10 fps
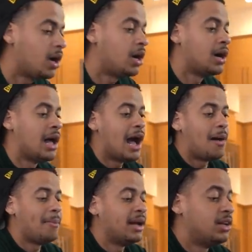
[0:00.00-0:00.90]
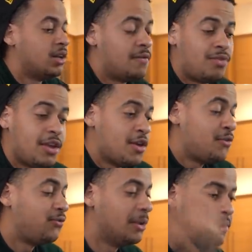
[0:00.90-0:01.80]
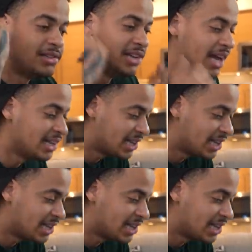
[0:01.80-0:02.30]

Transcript: Uh, I'm about to flip this damn